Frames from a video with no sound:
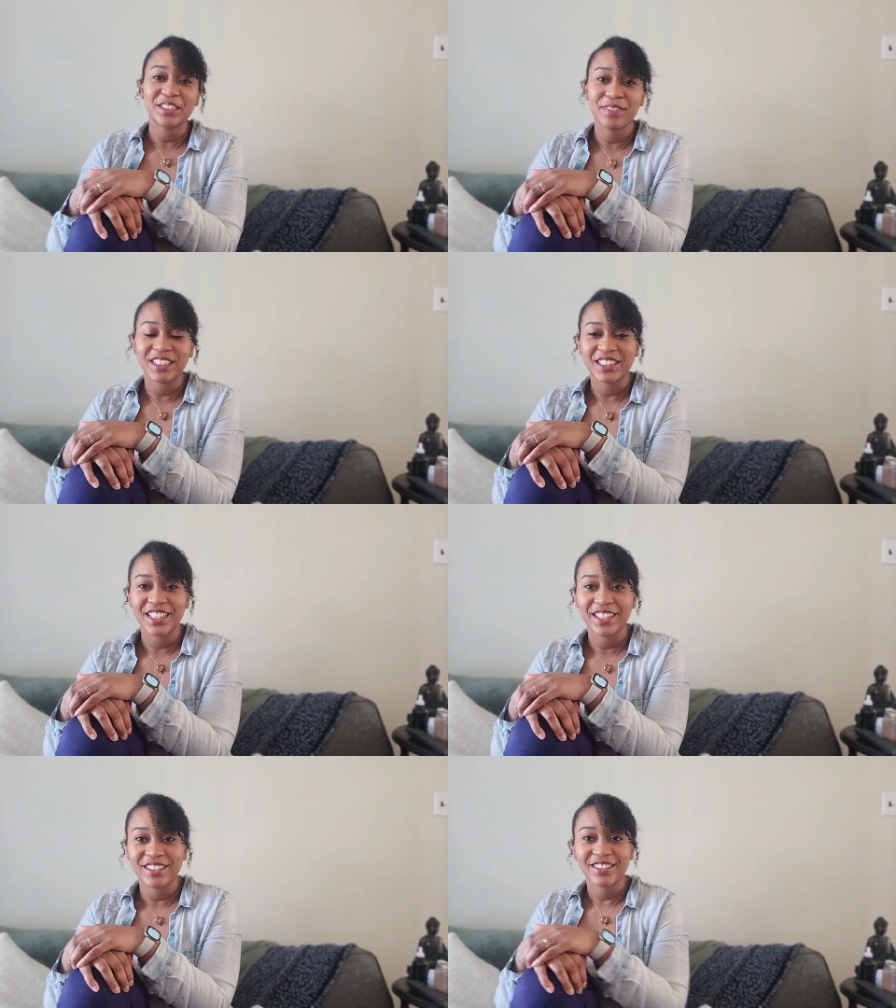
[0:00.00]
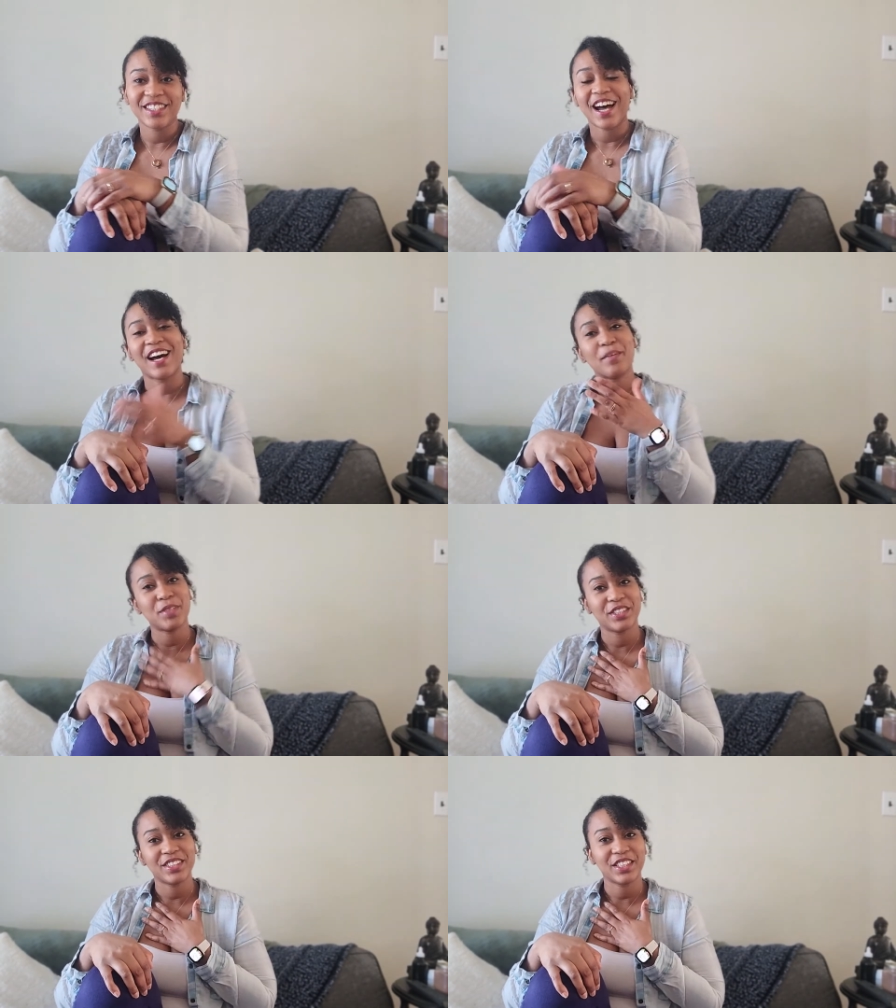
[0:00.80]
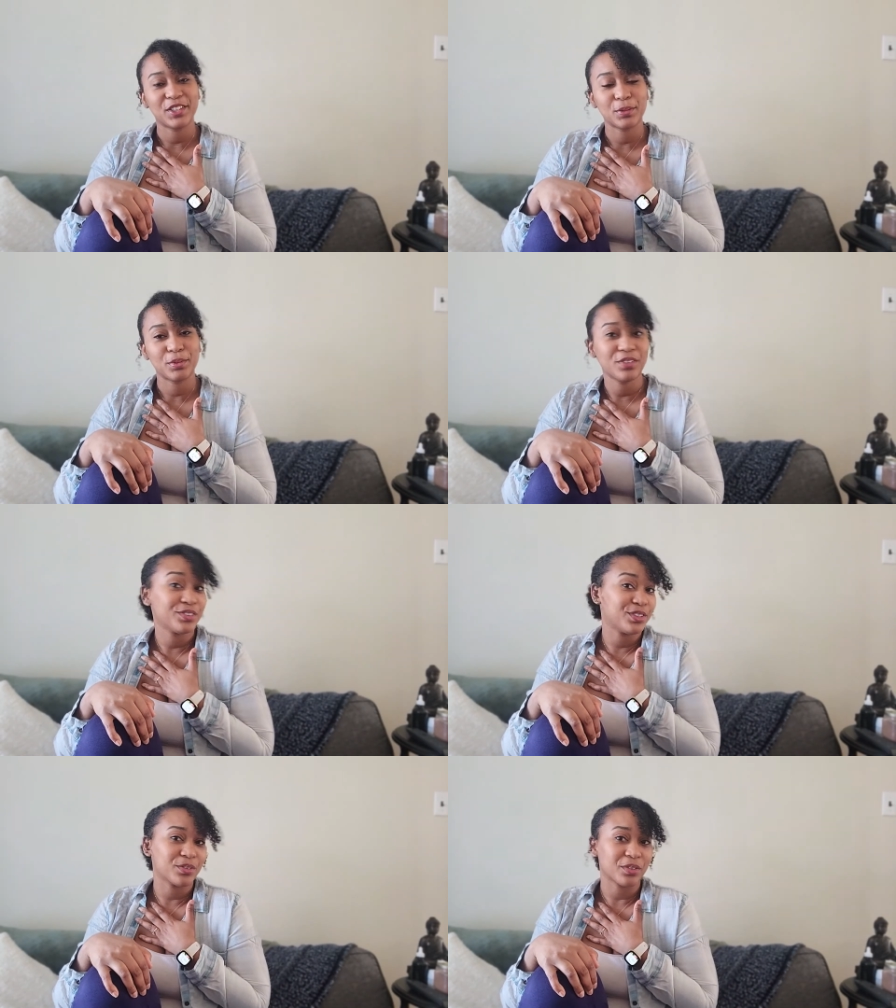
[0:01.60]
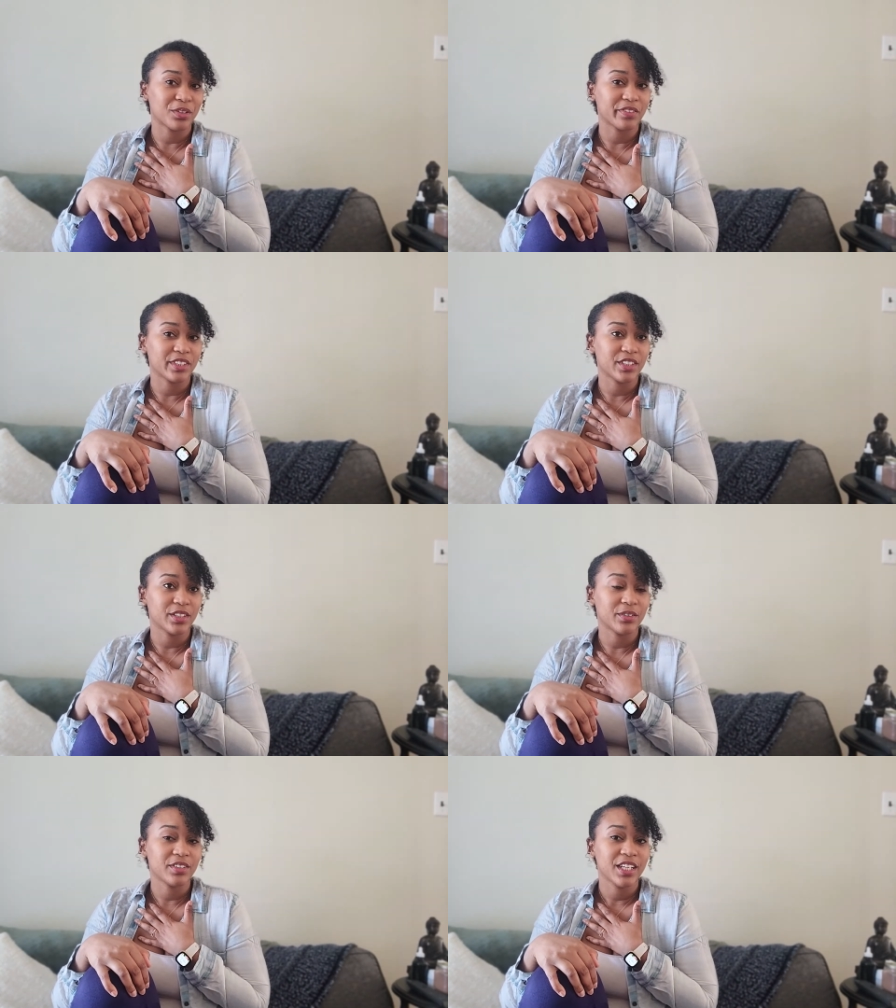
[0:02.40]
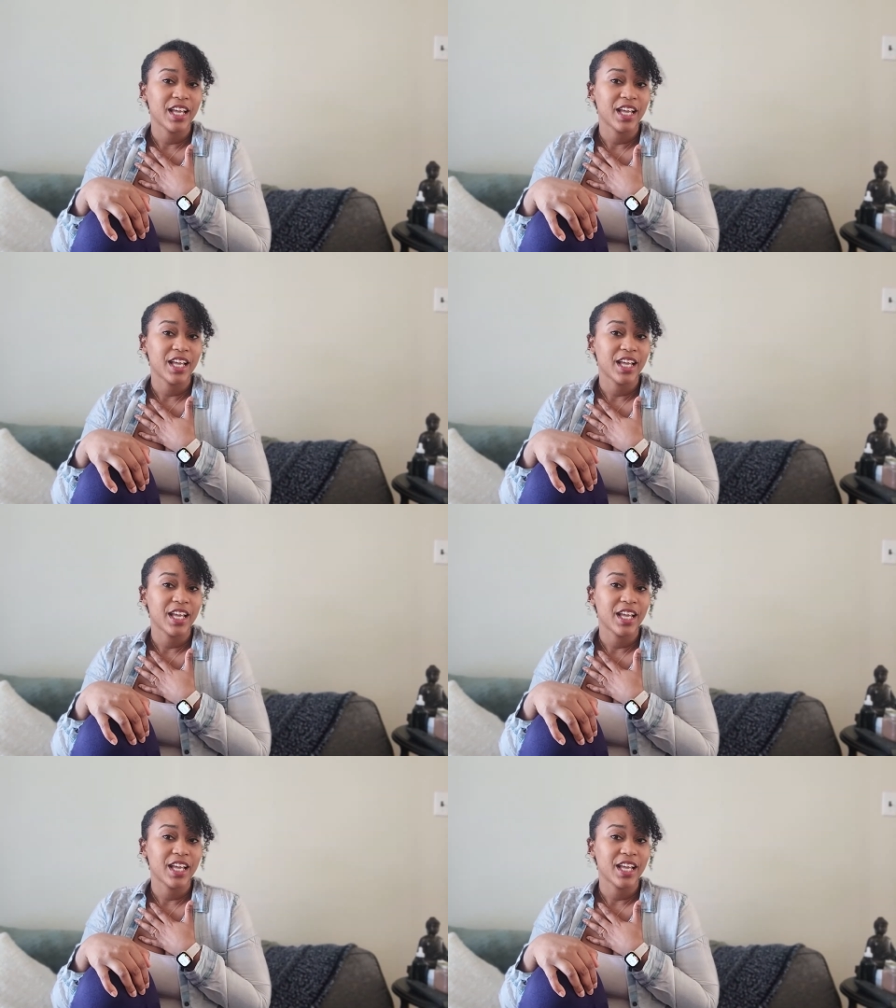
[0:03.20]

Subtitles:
to my channel. I'm Herbal, if you don't already know.